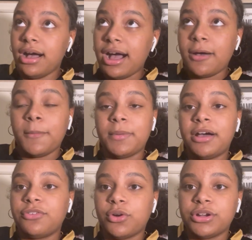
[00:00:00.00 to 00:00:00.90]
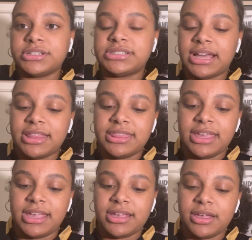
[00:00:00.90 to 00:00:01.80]
Of course, I
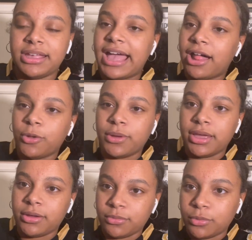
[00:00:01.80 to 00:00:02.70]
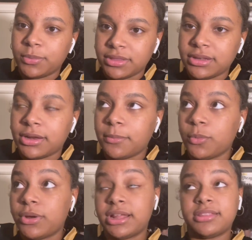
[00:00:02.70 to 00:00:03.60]
think Callaway will be the number
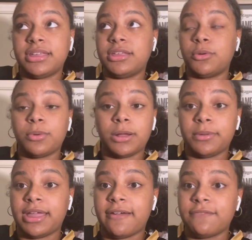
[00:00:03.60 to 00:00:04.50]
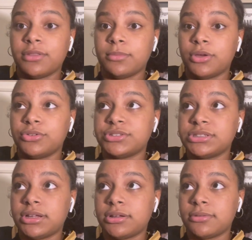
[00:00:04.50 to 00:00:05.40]
1. I think he'll probably have the
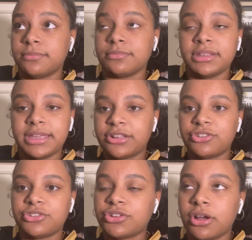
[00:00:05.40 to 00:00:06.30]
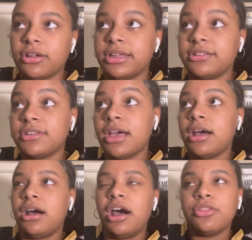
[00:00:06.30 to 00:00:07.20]
most catches, targets,
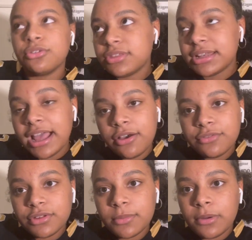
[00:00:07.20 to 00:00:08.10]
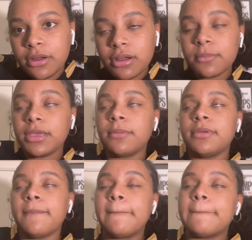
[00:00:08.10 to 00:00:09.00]
other than Alvin Kamara,
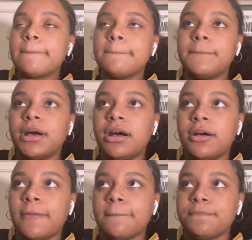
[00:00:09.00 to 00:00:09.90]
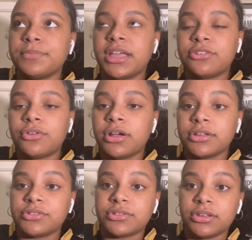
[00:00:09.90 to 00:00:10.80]
maybe. But as far
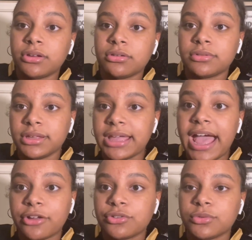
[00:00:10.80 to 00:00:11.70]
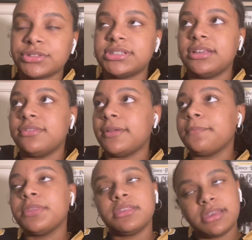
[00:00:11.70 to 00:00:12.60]
as, actual
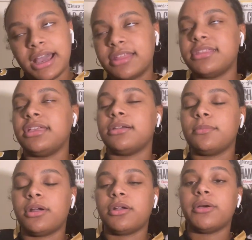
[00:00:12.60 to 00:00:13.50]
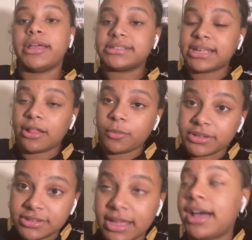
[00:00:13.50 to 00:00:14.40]
receiving, I think Marquez
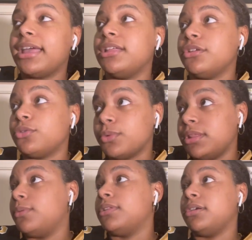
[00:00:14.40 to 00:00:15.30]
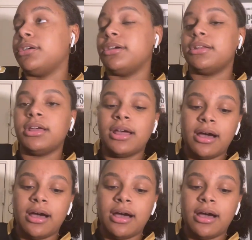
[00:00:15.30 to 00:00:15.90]
Callaway's the guy. He looked really, really good.